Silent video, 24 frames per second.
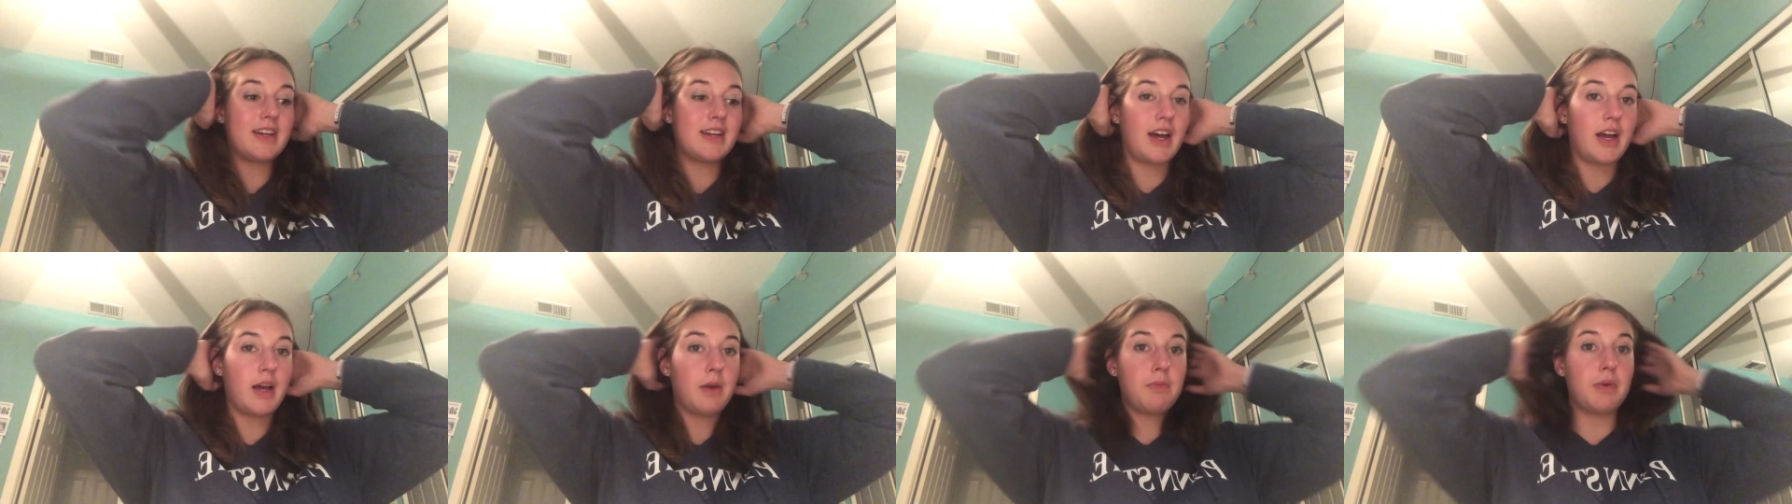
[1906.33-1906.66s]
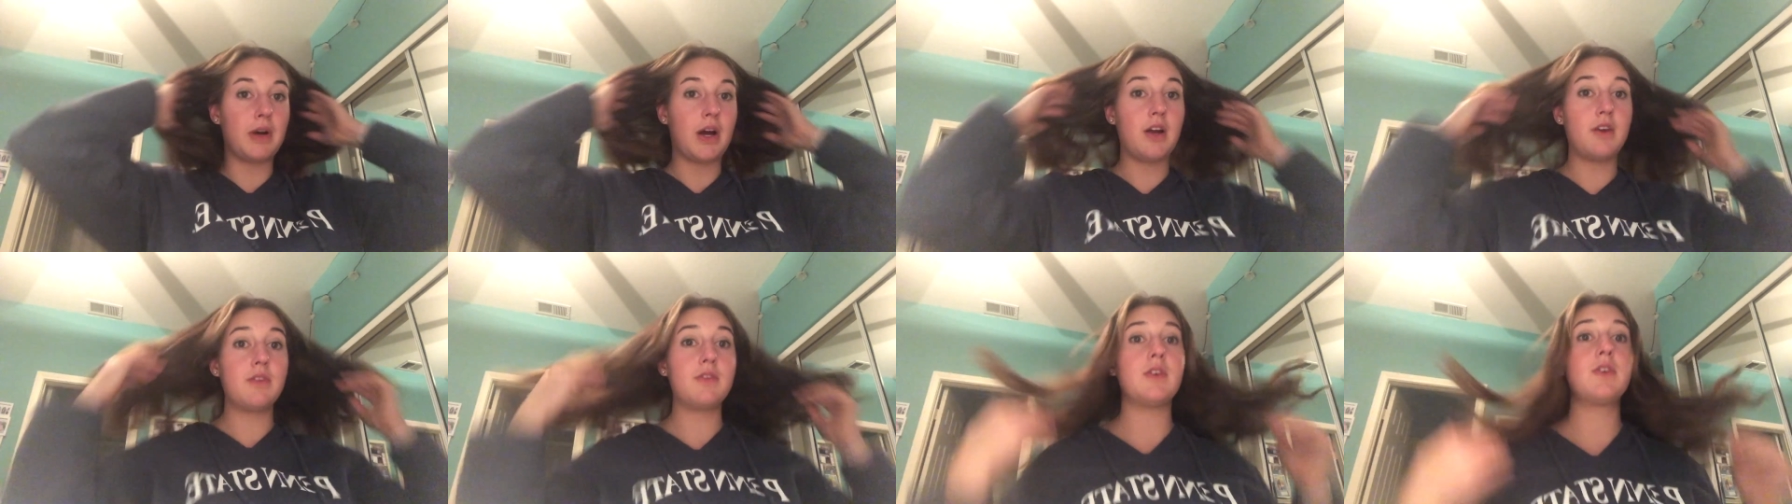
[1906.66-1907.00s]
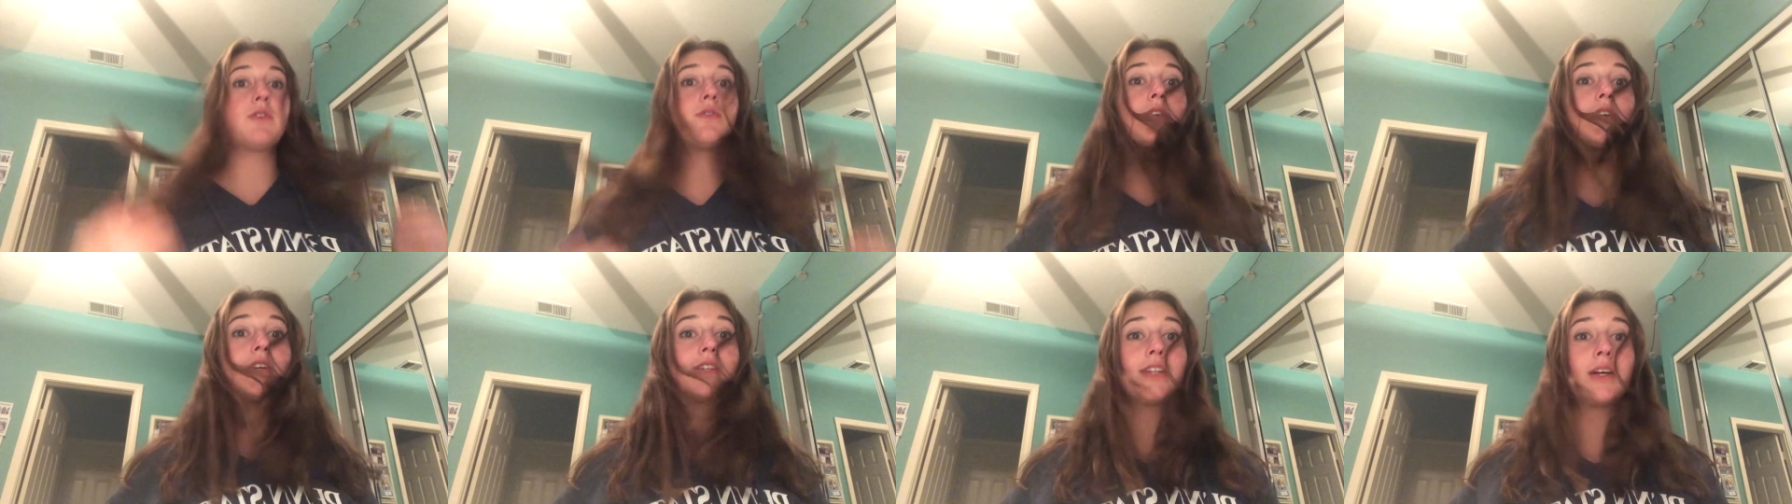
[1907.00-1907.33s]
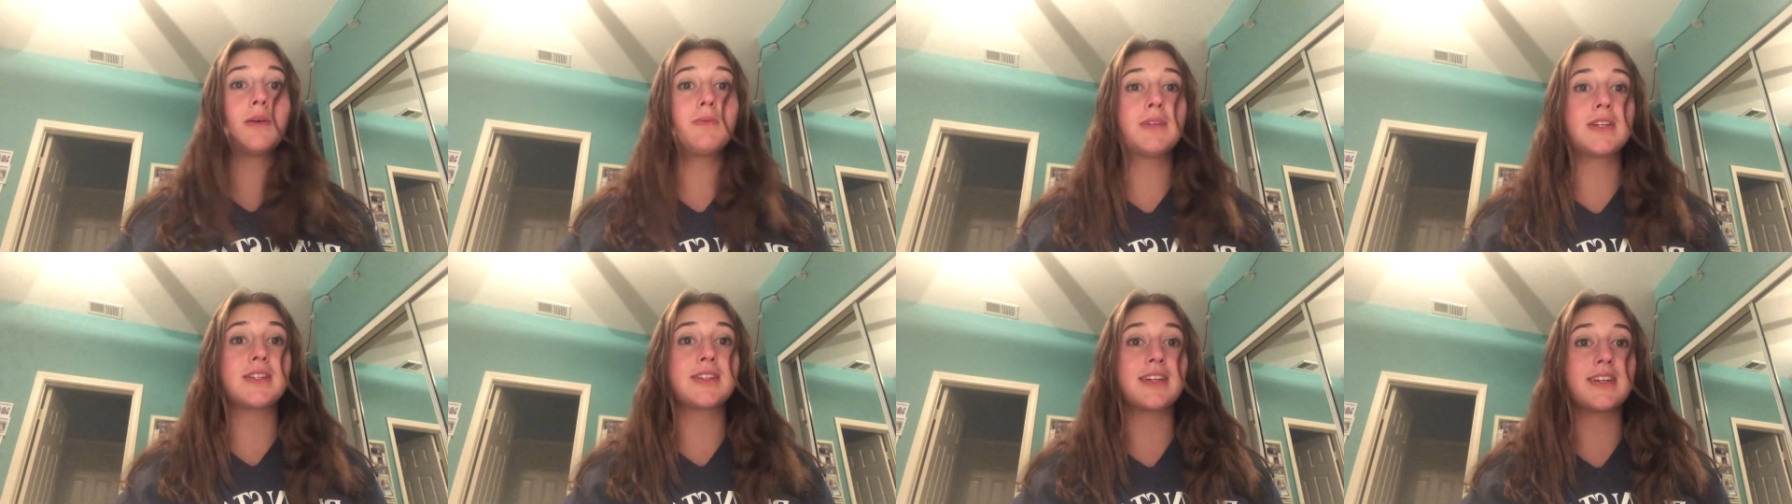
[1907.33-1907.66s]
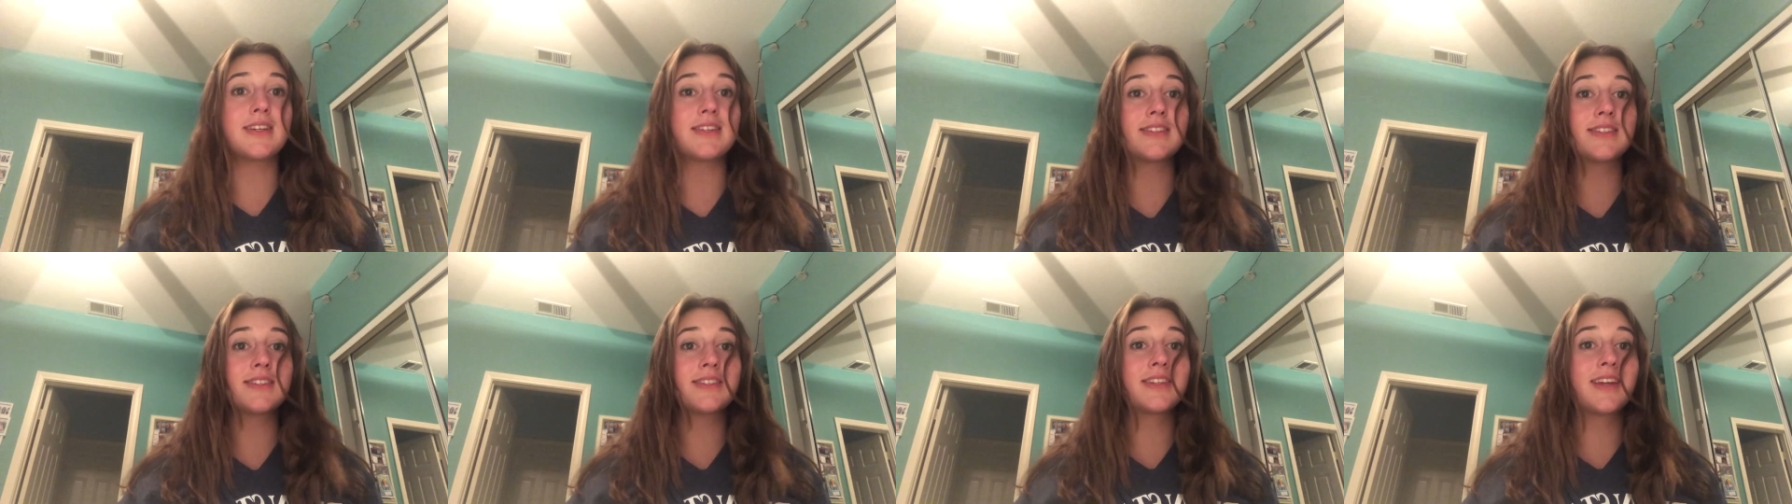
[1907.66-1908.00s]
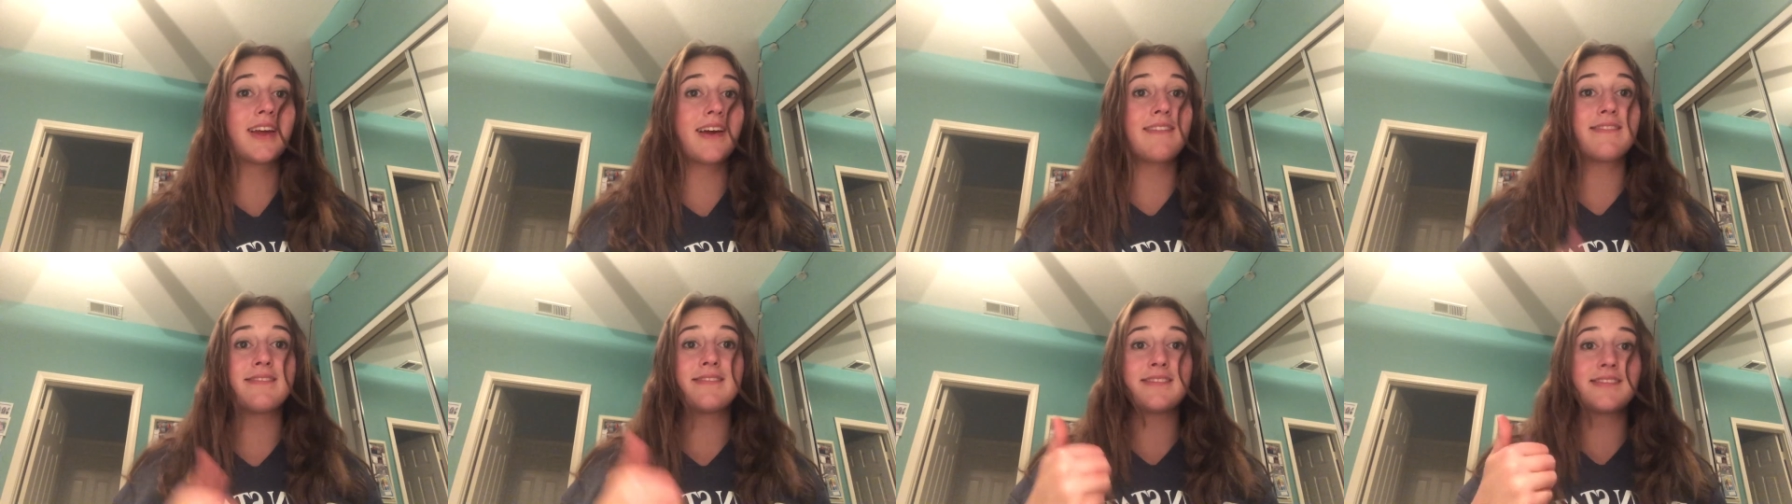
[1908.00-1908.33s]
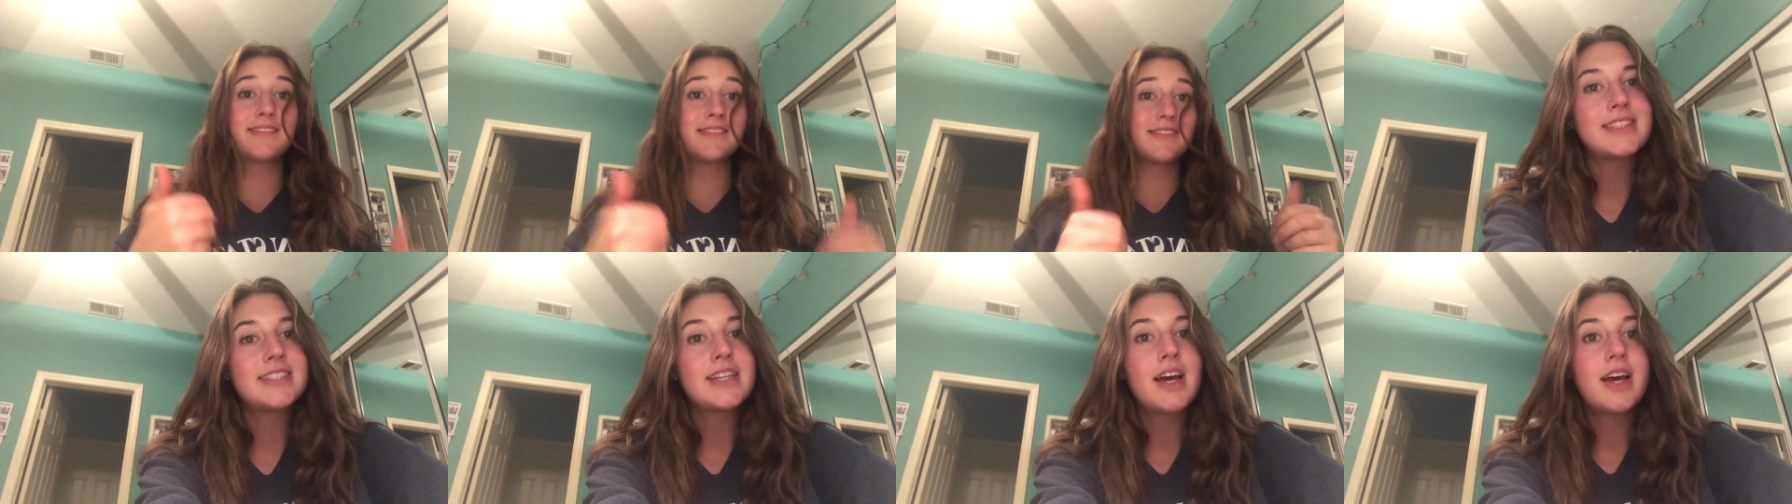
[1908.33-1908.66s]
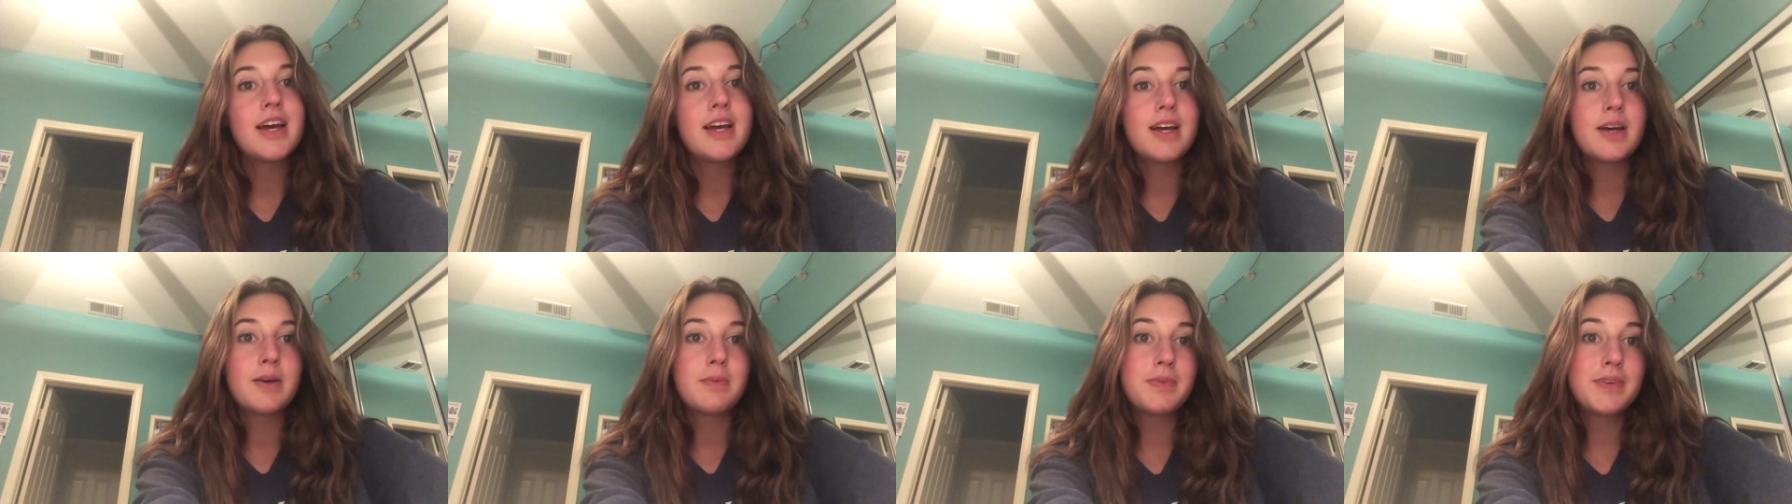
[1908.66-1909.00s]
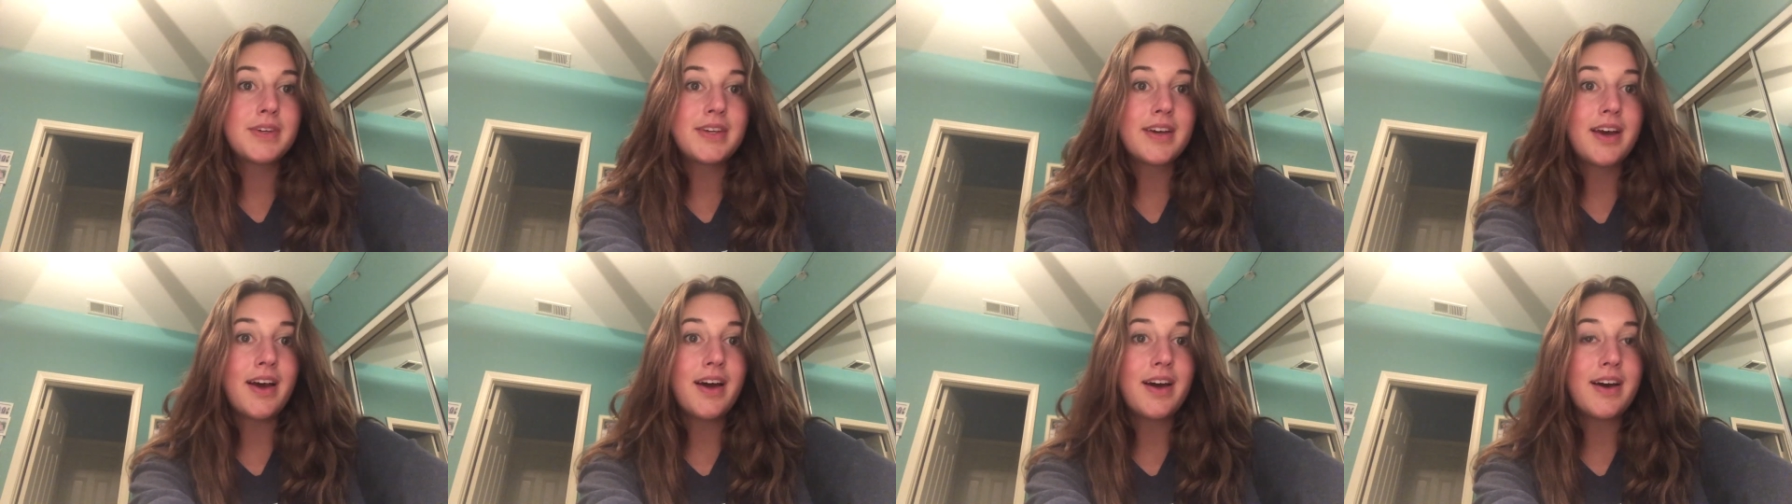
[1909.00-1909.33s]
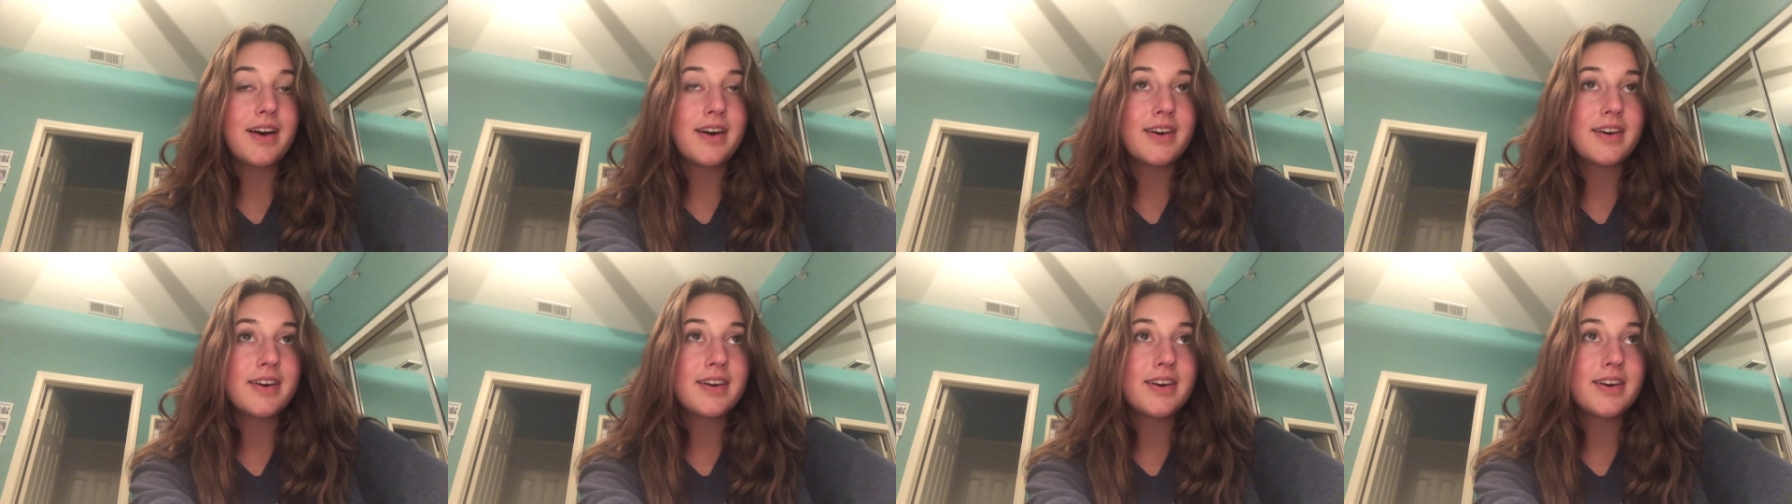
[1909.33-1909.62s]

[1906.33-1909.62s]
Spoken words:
I'm proud of you for attempting this. But yeah,